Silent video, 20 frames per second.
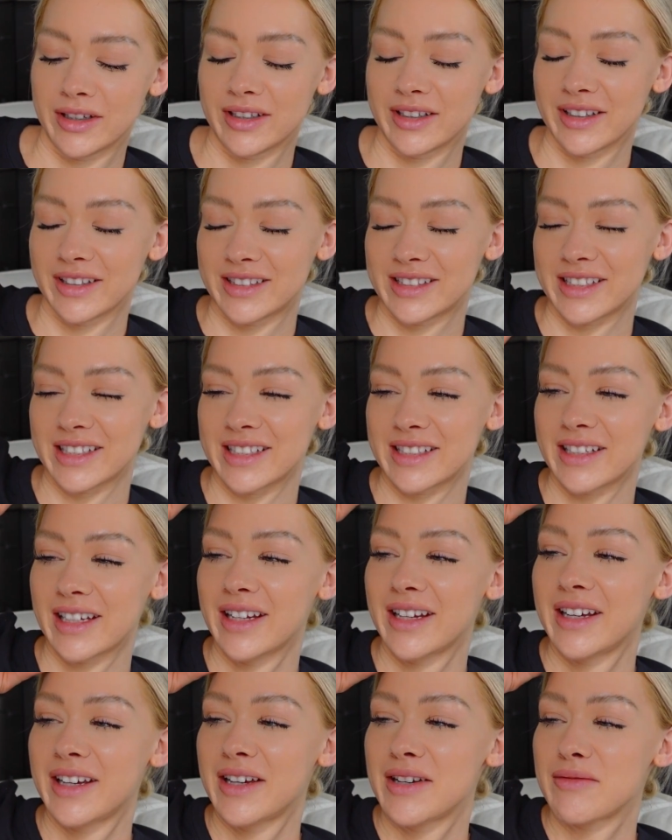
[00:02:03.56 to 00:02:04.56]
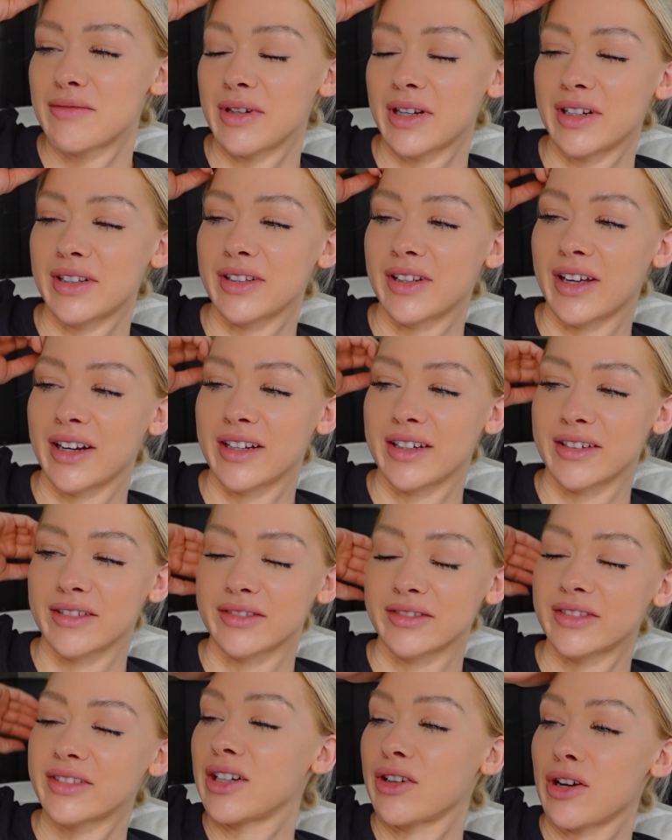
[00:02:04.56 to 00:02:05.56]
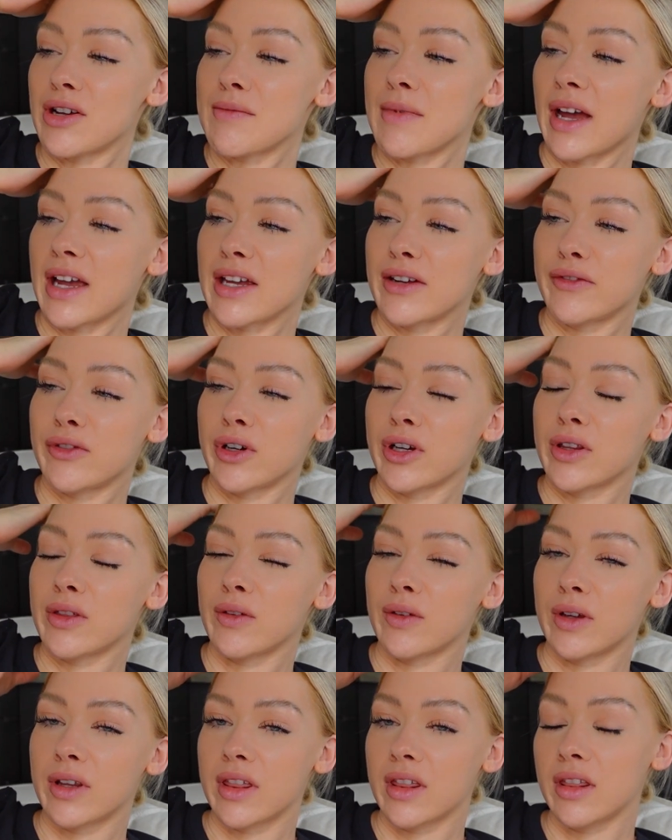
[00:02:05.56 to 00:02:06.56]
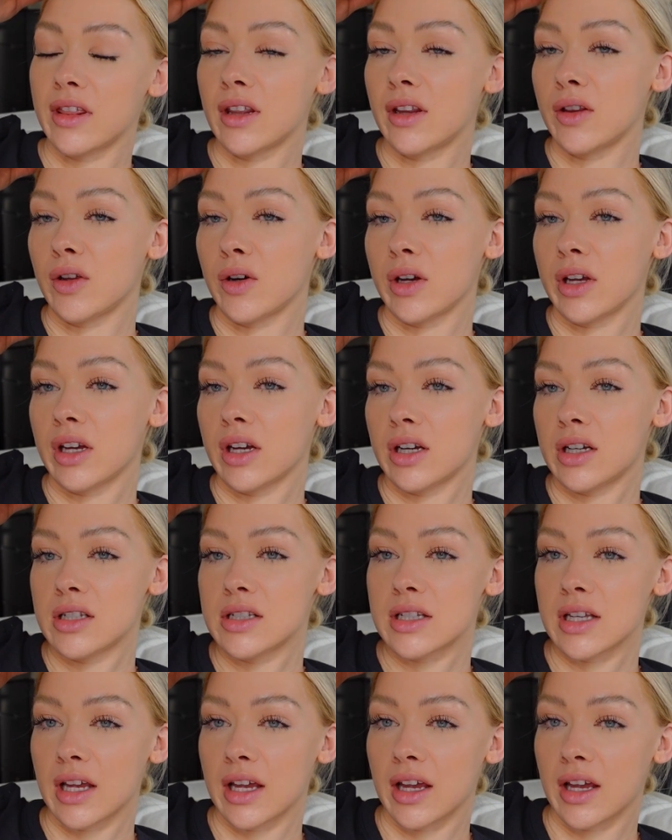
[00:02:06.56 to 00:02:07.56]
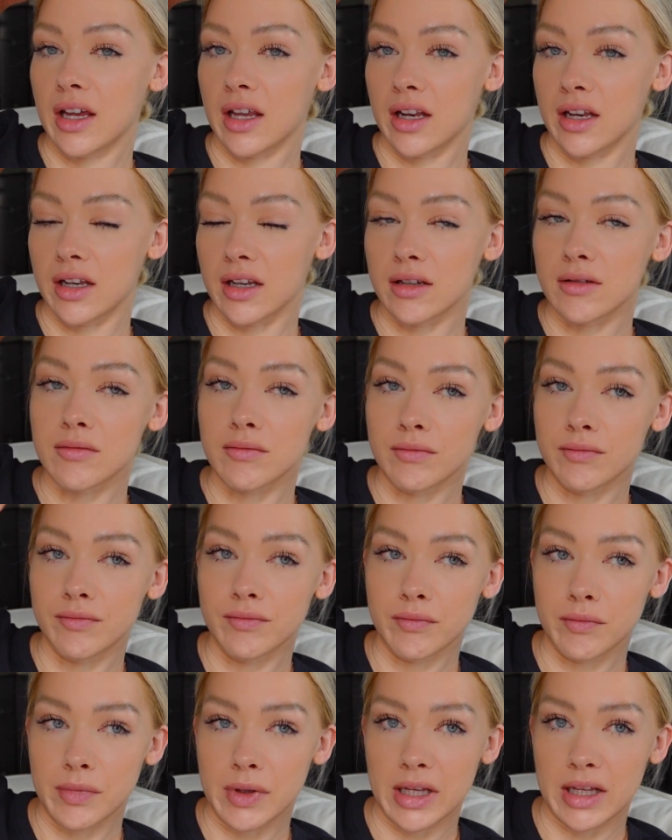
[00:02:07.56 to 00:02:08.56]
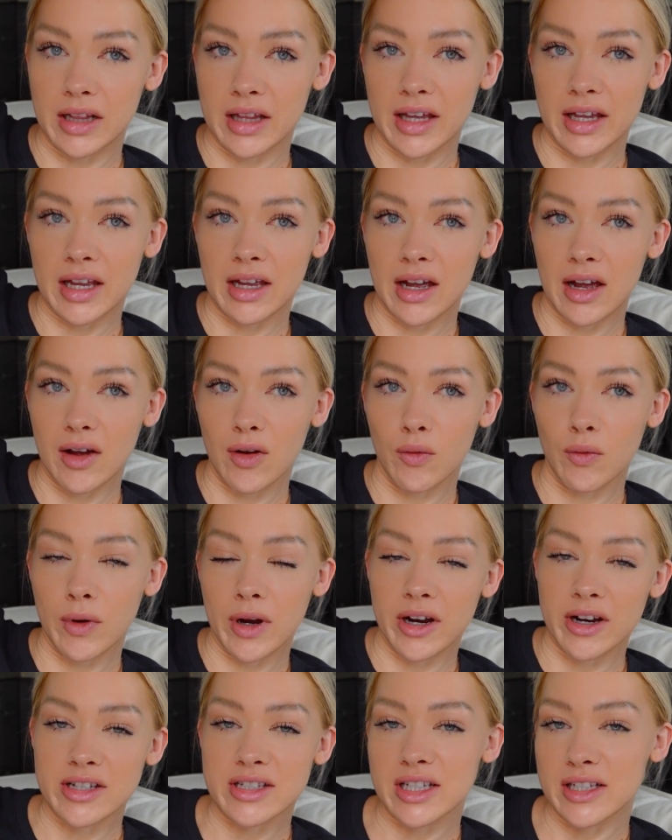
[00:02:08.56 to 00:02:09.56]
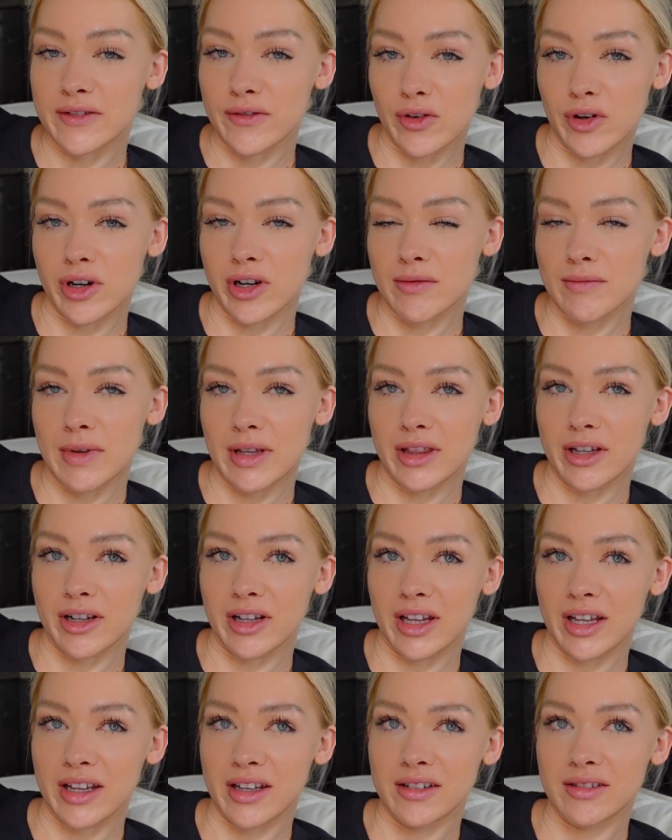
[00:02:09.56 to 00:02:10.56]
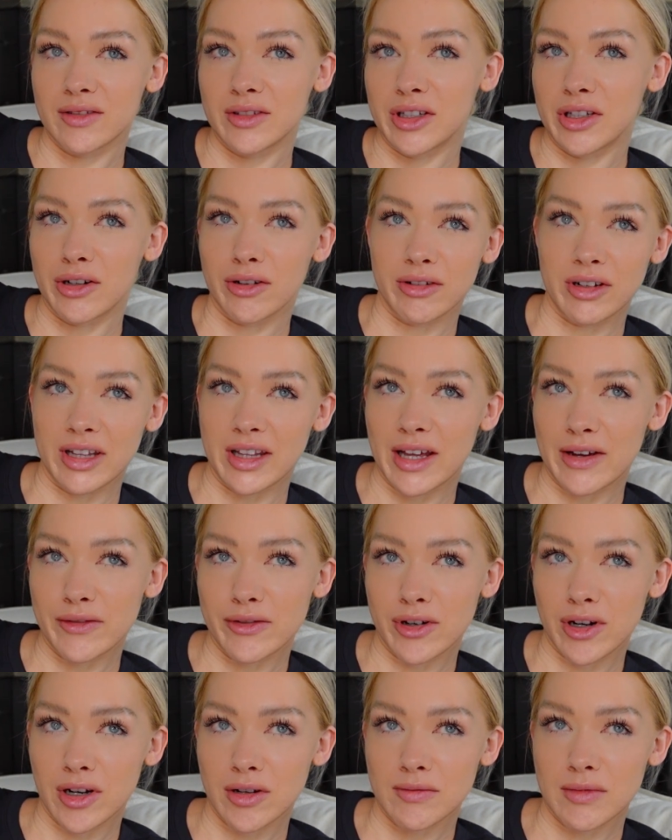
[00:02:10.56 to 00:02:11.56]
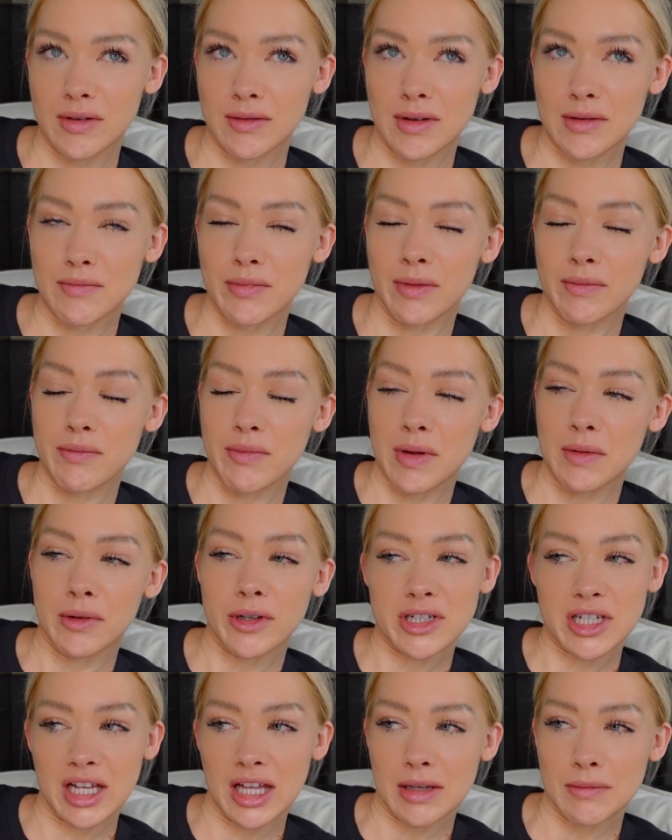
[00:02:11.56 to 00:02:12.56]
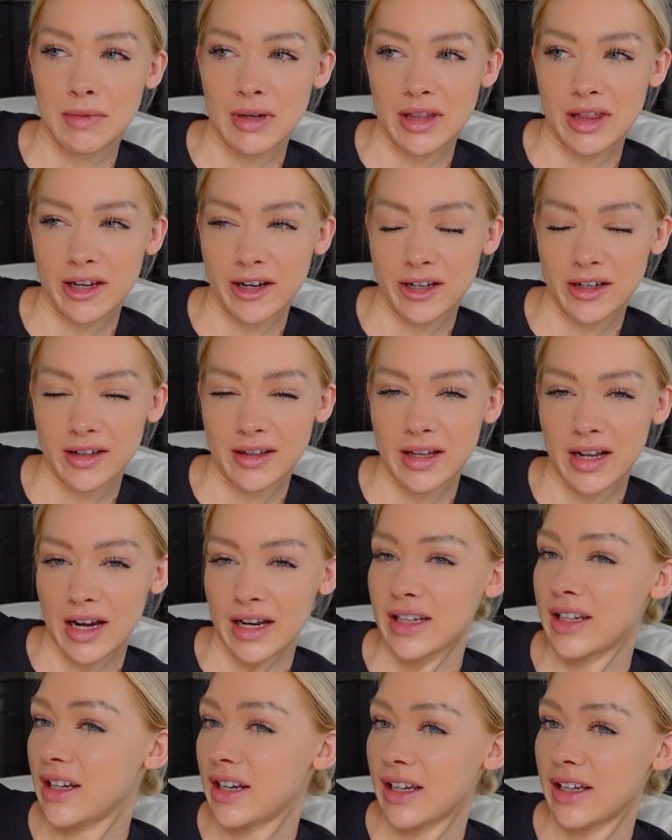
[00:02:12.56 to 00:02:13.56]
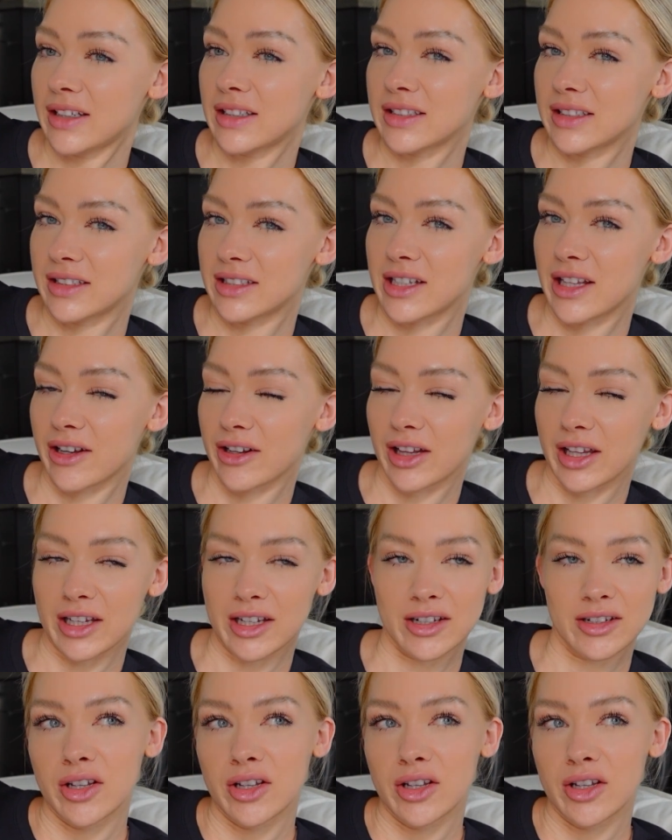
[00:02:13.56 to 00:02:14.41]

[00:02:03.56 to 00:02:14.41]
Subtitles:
it's just been a lot of going back and forth with the lawyers and being like, where is this form? And they're like, you don't need that form. And I'm like, but people are telling me that I need it. And they're like,